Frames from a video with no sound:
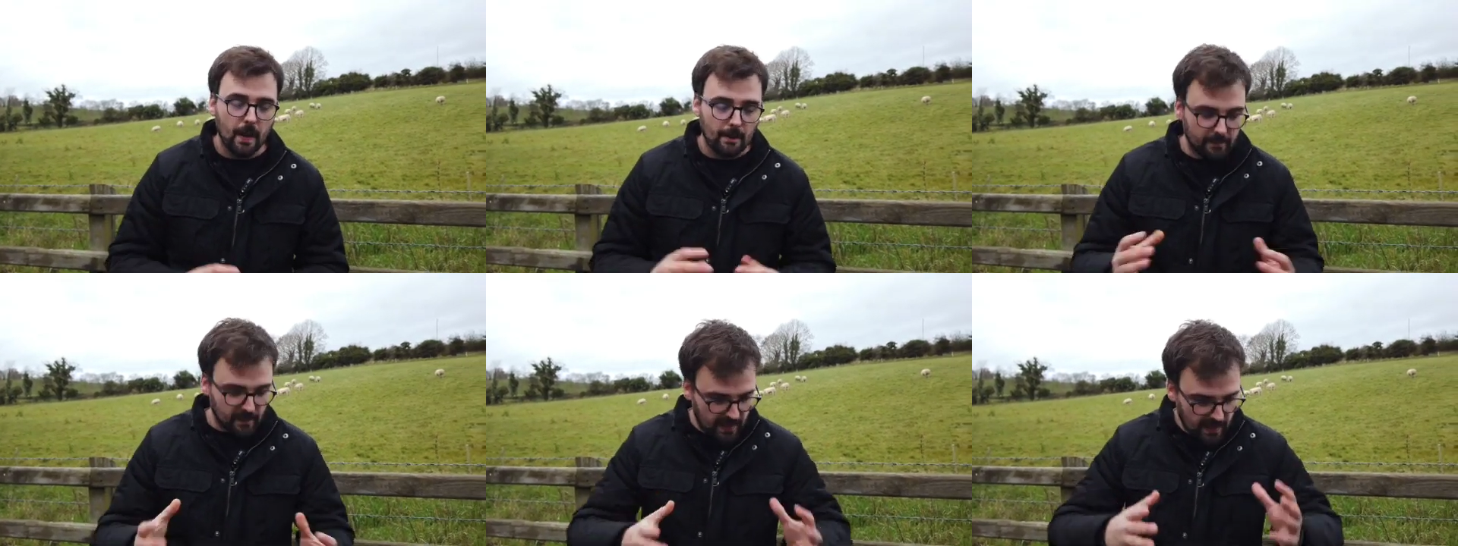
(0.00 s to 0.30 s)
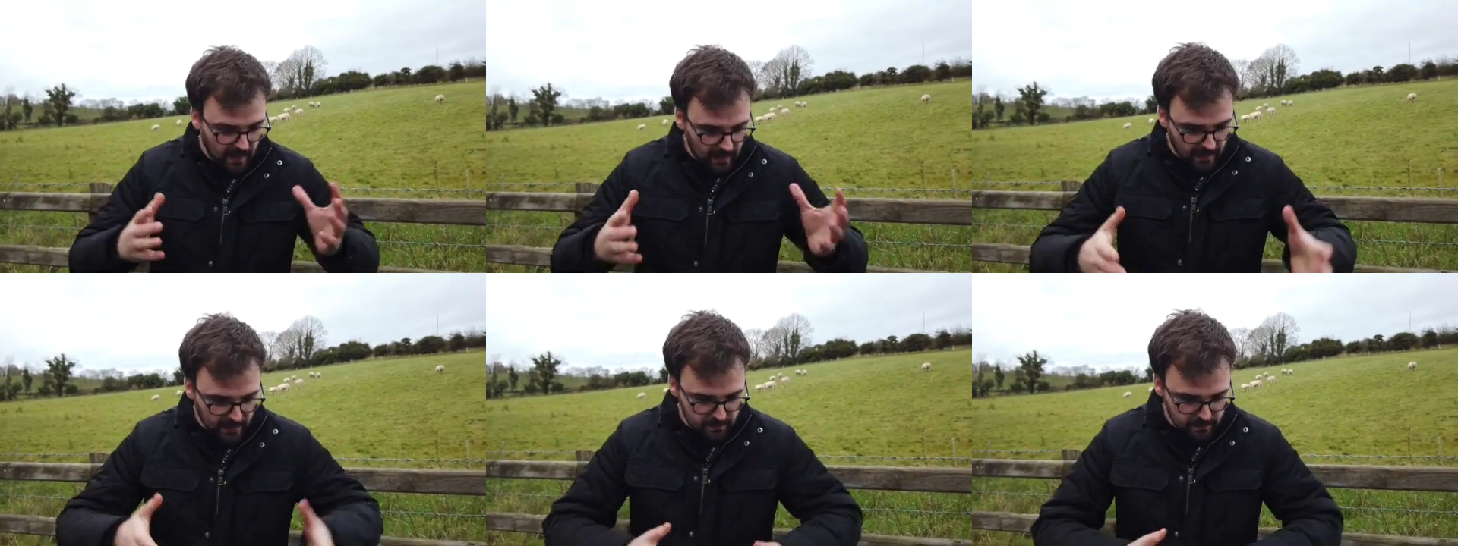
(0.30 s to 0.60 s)
May
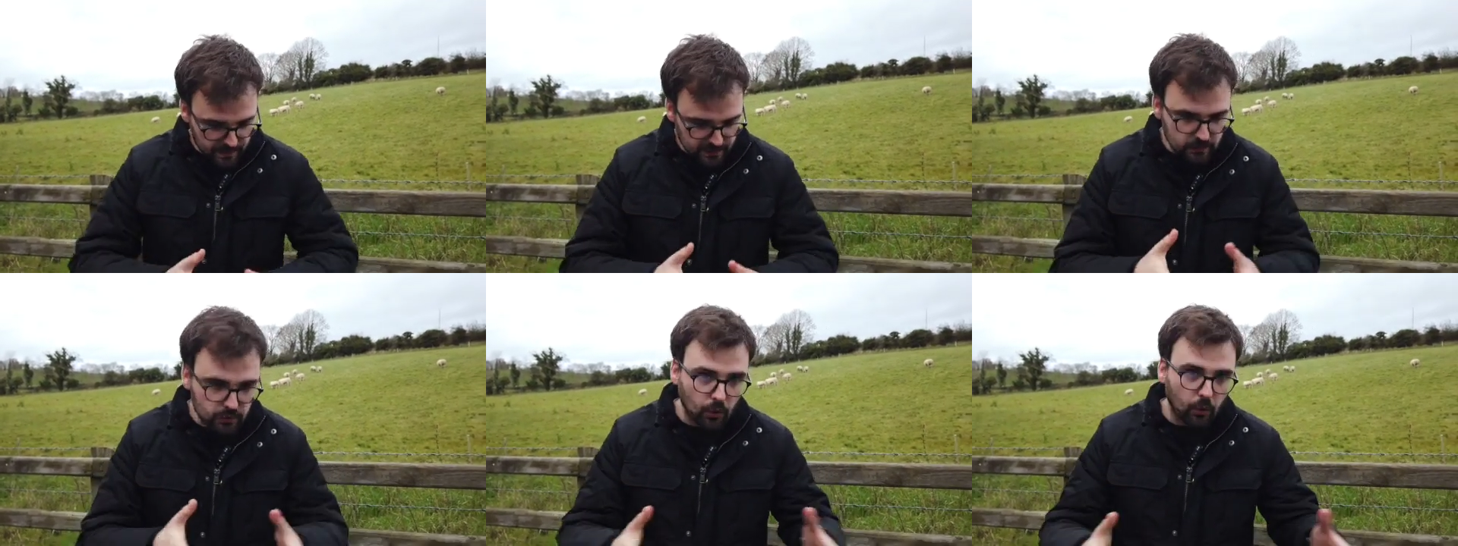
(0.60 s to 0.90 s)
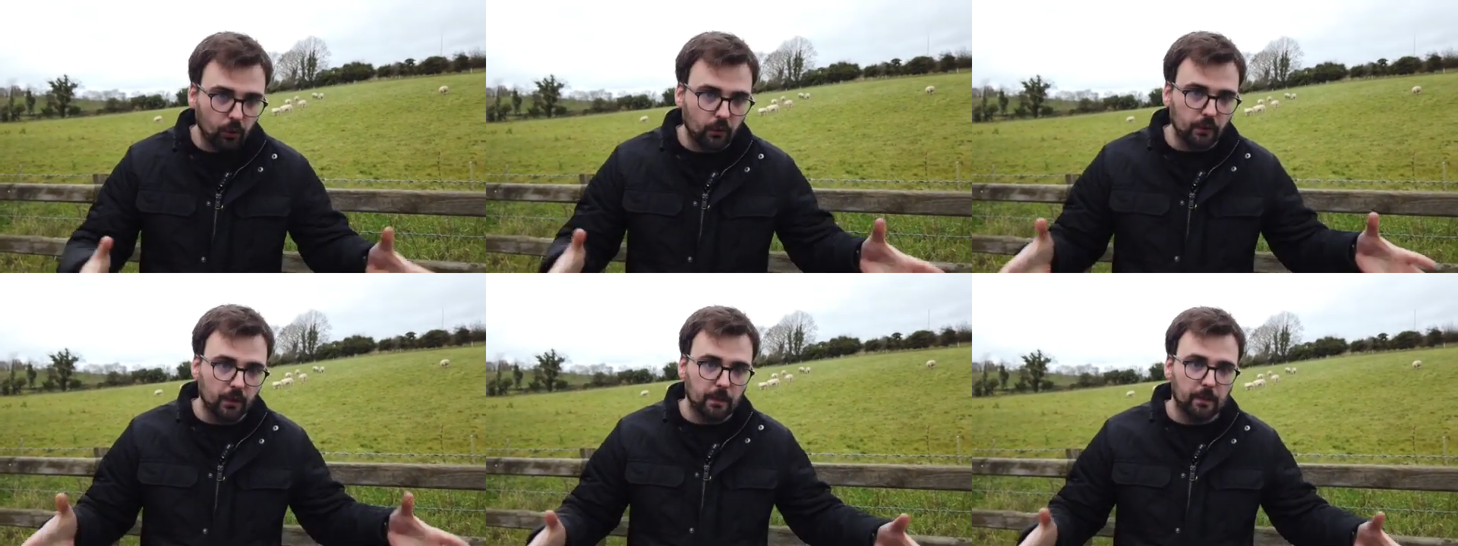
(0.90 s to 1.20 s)
I be
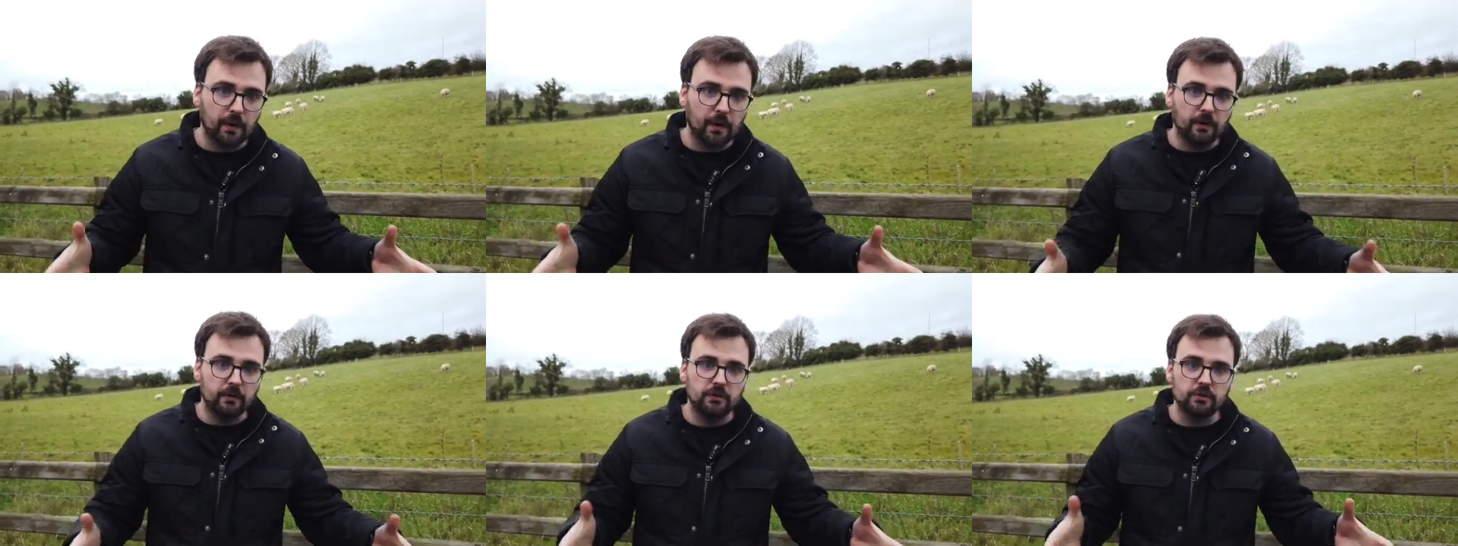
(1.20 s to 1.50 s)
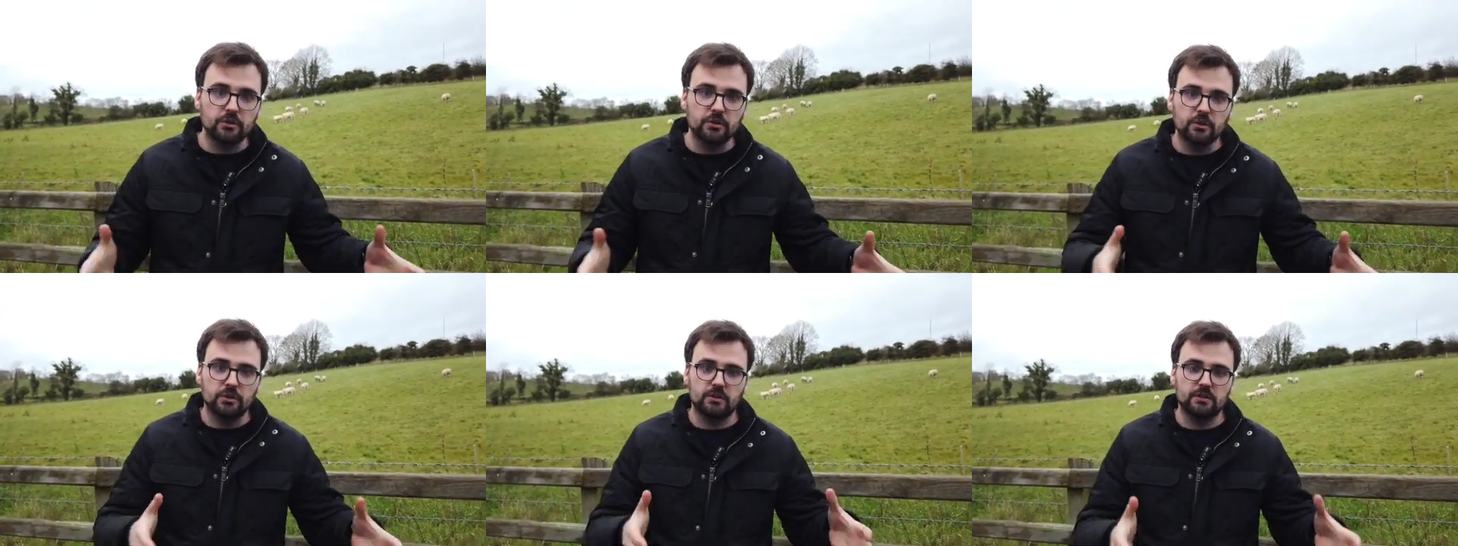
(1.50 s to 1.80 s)
torn apart,
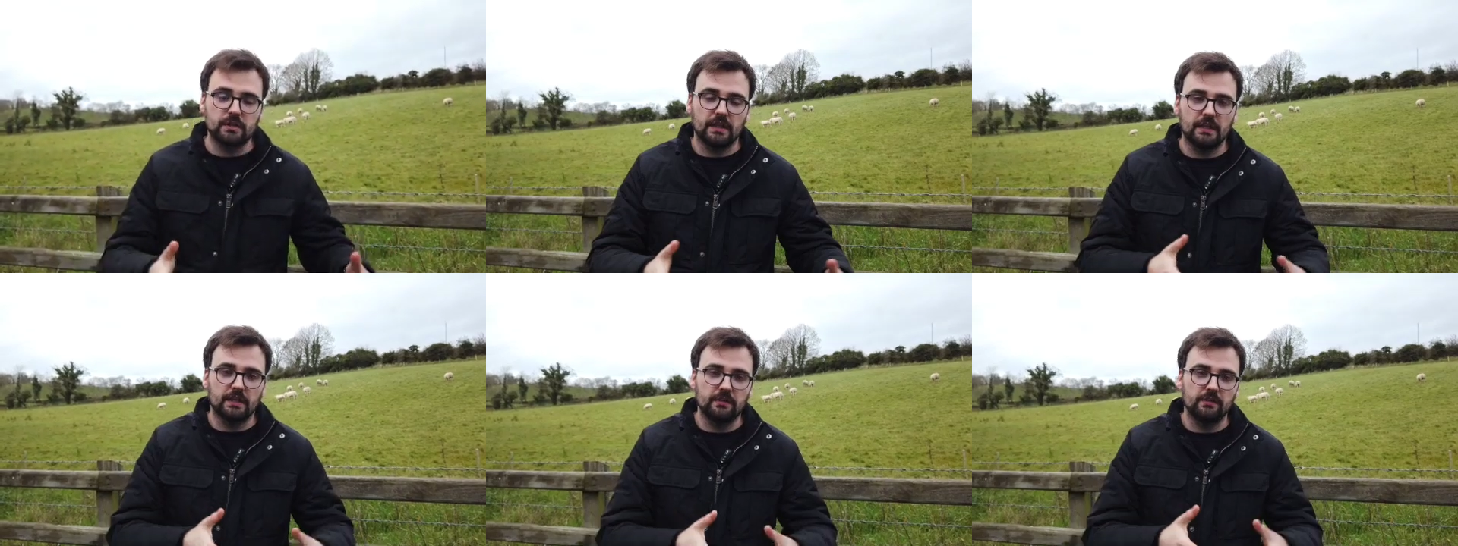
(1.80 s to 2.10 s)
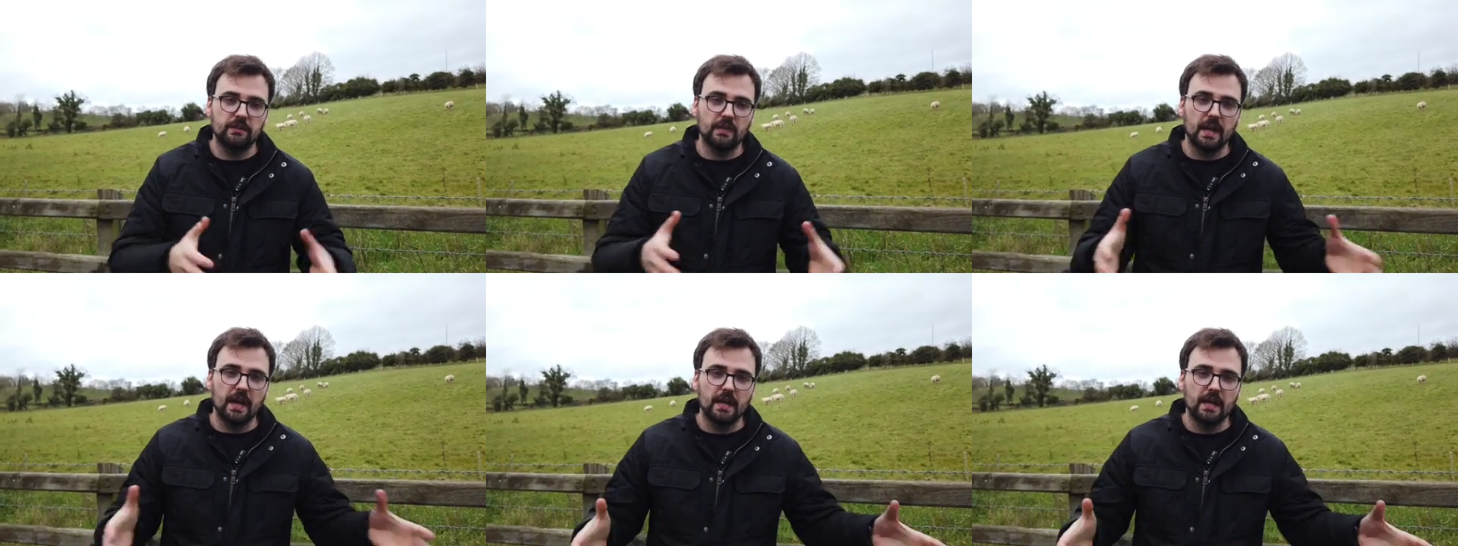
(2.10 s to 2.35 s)
just like the